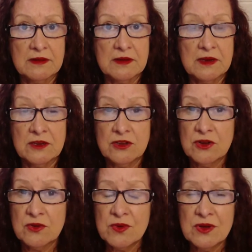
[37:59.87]
And you
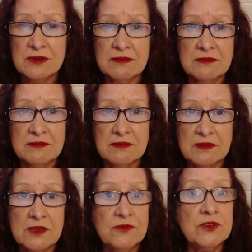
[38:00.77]
know what?
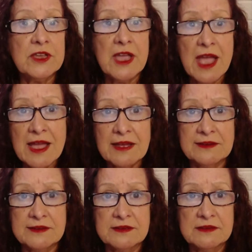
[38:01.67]
If you
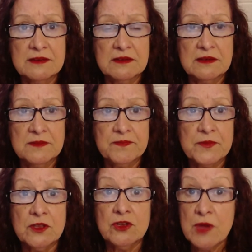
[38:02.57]
can't,
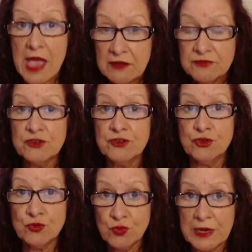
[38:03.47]
you have to
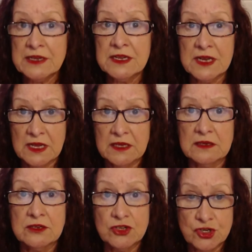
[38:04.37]
surrender
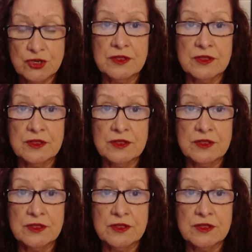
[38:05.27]
to